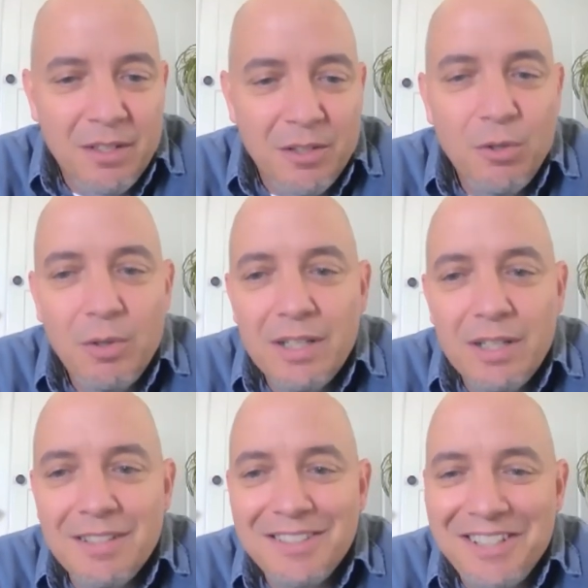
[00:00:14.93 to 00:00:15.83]
who
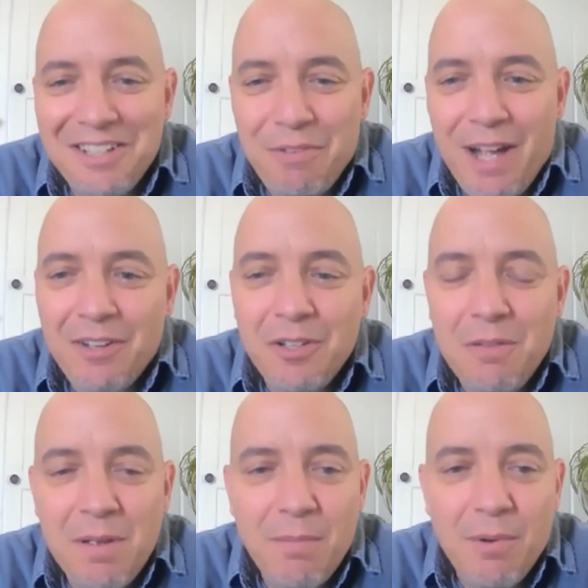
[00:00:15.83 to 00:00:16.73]
is a faculty
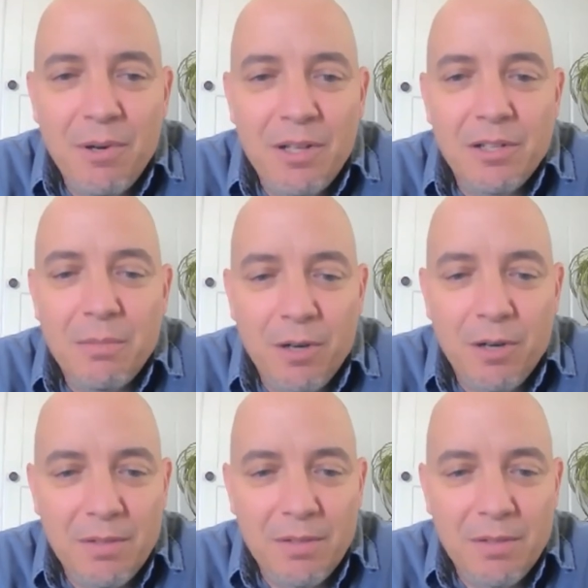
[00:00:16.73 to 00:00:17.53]
member in the Department of